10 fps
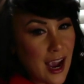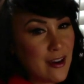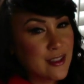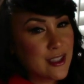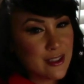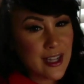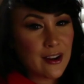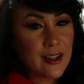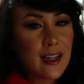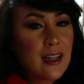I was too
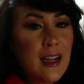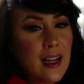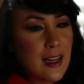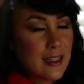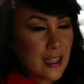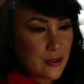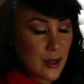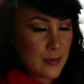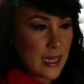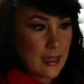scared. And that's what
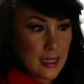I'm saying.